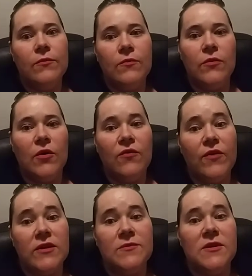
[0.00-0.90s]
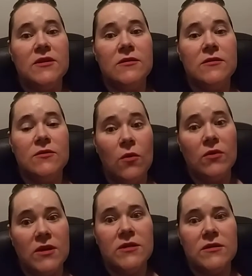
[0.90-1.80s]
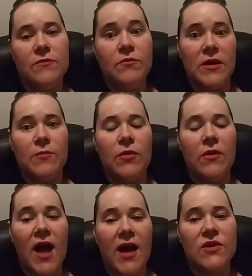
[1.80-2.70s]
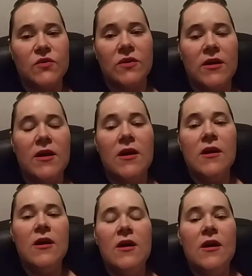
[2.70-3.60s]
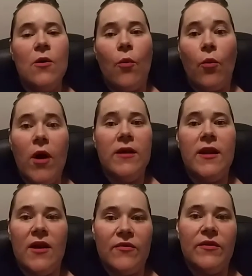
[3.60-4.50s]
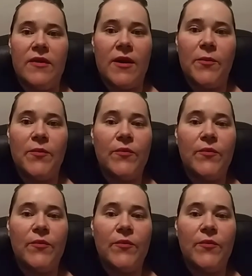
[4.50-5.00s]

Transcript: no offense, but soulless people actually, run everything.